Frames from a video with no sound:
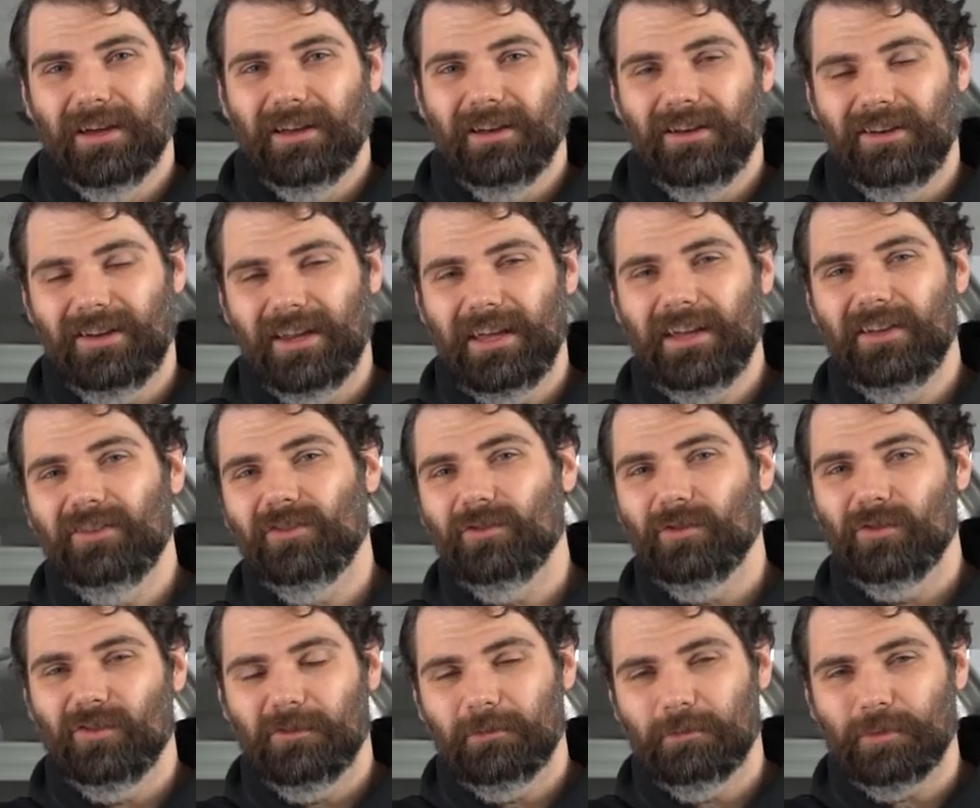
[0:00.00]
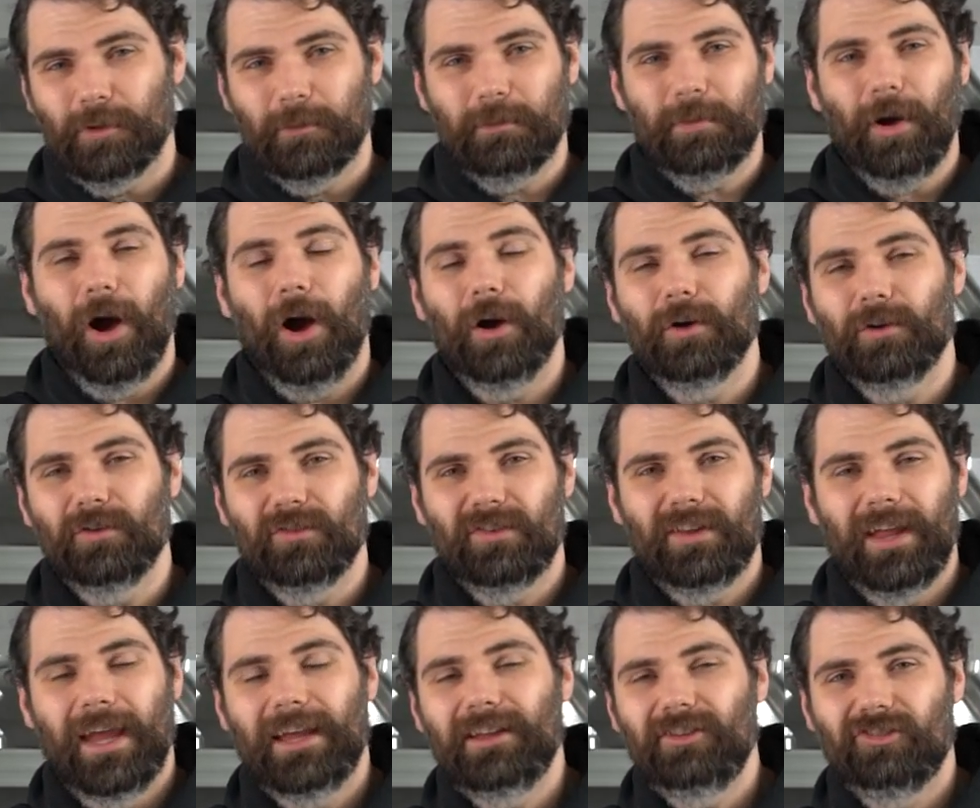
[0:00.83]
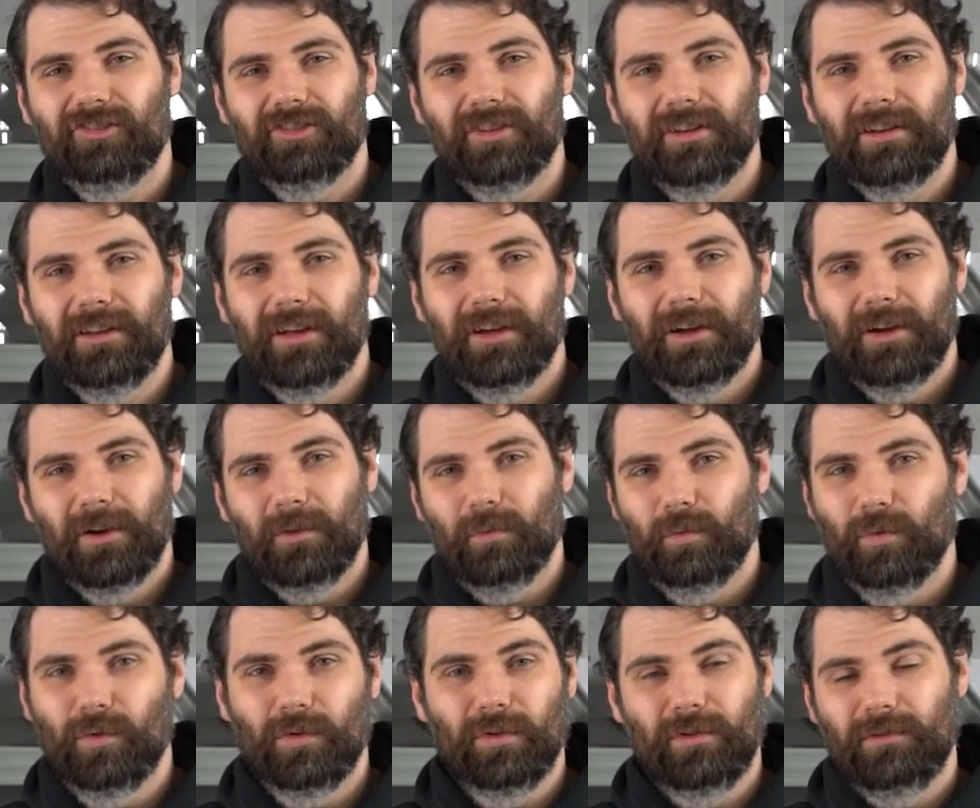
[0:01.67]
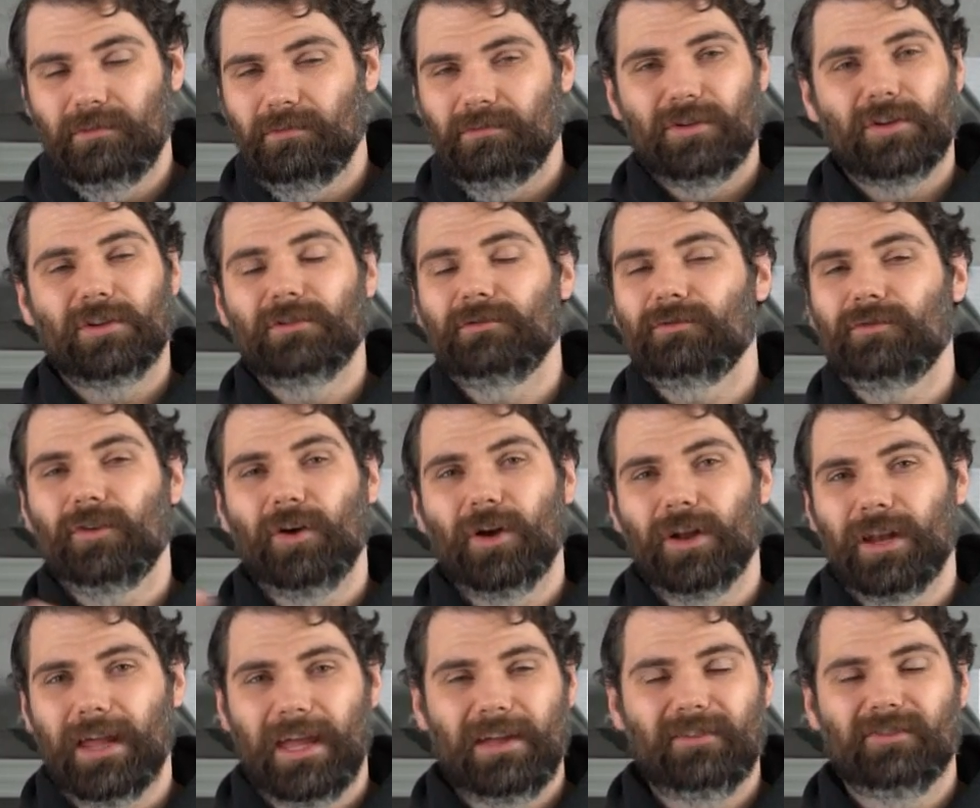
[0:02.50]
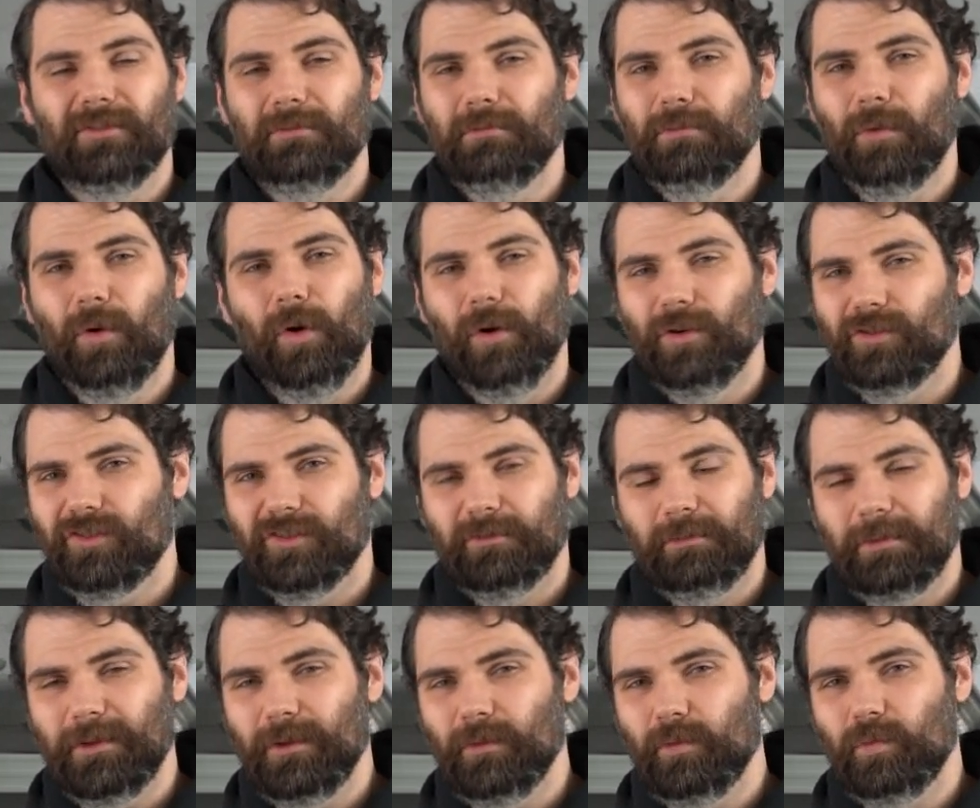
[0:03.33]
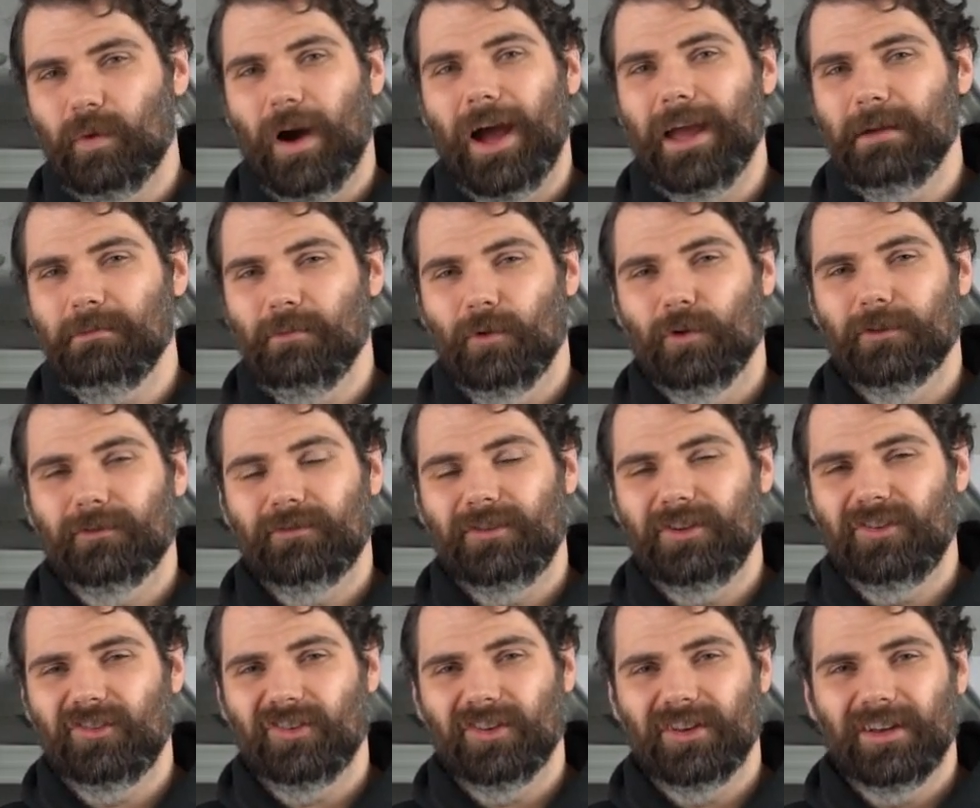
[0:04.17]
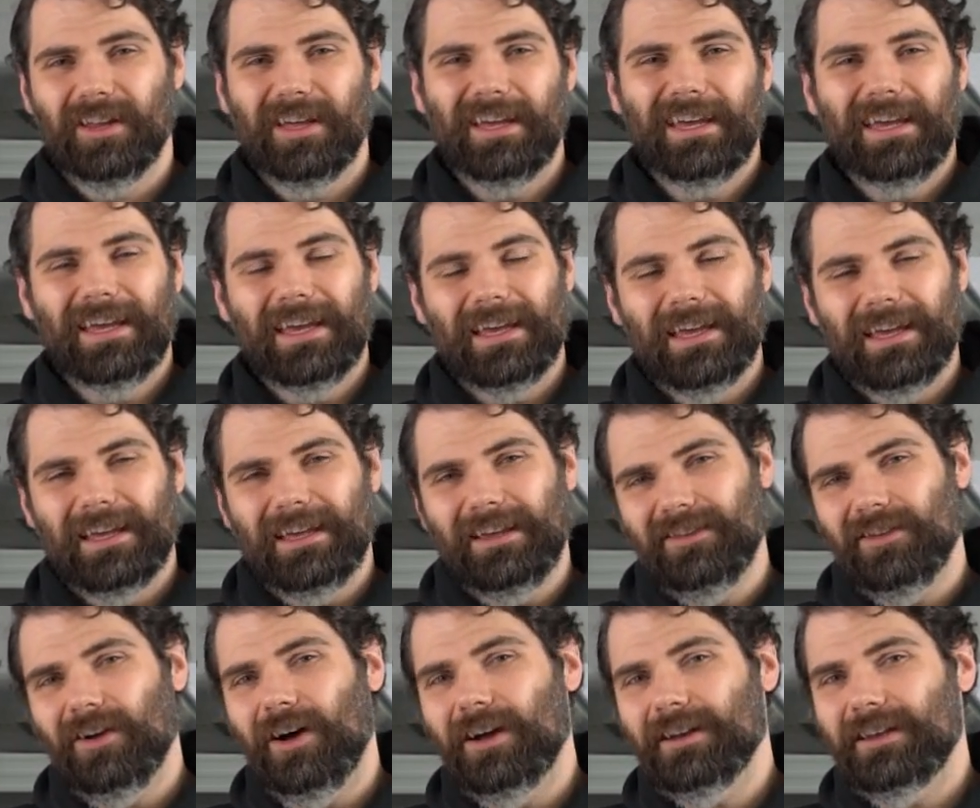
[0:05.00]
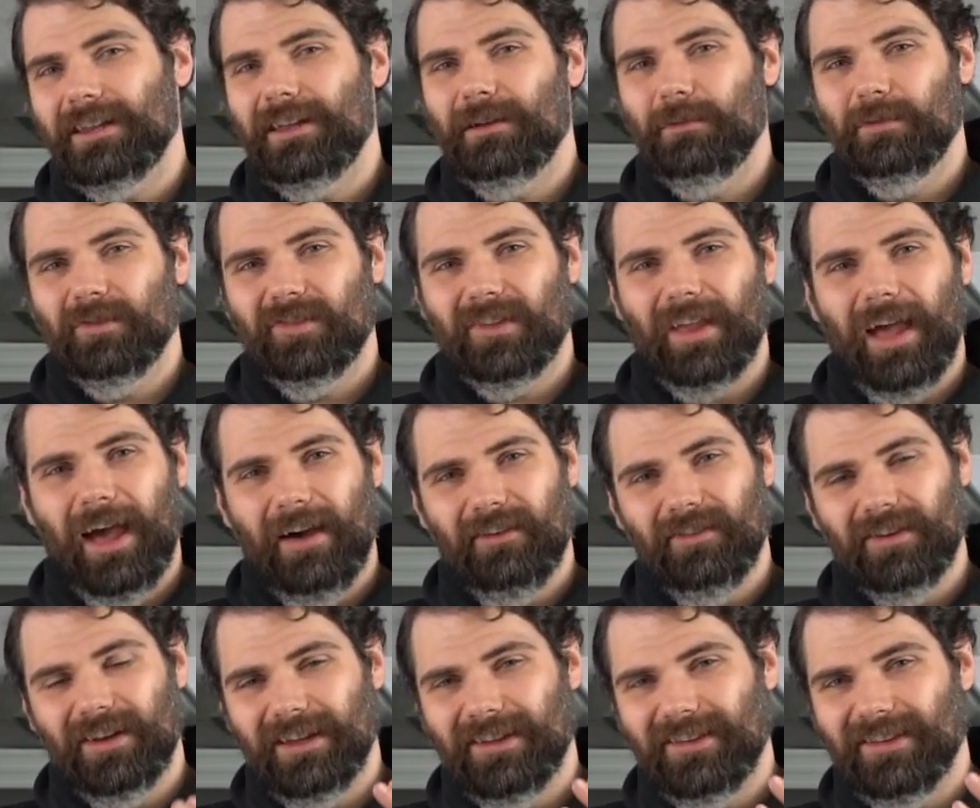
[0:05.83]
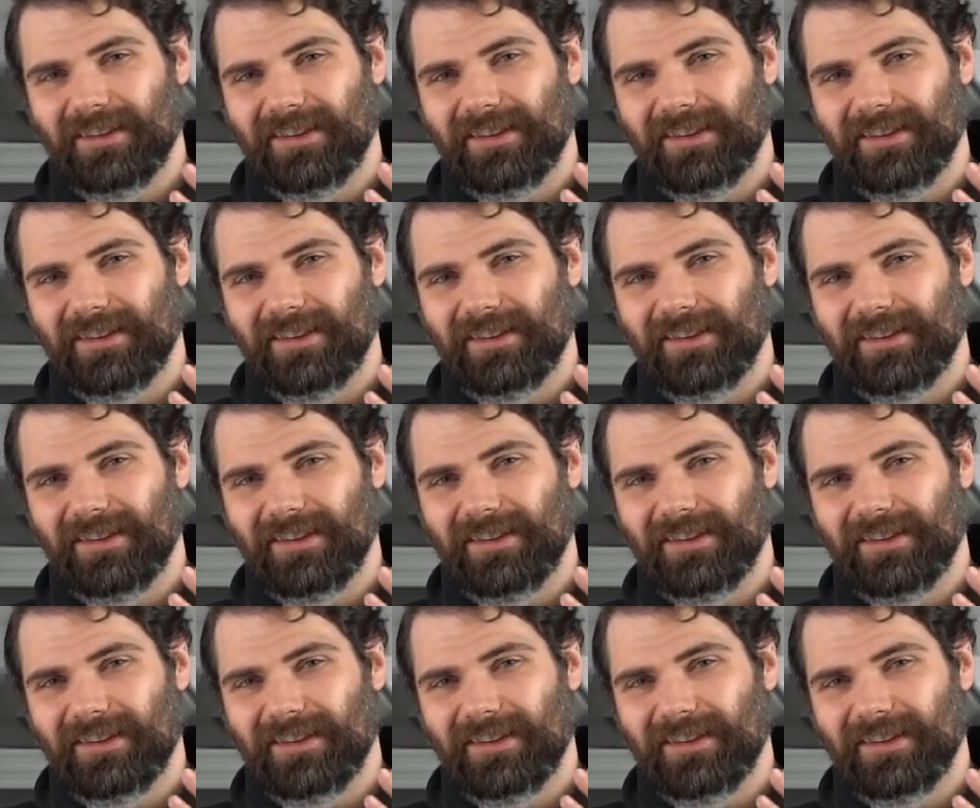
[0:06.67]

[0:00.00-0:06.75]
Diesel's proposed engine would convert even more, just be way more efficient. His idea was to have it as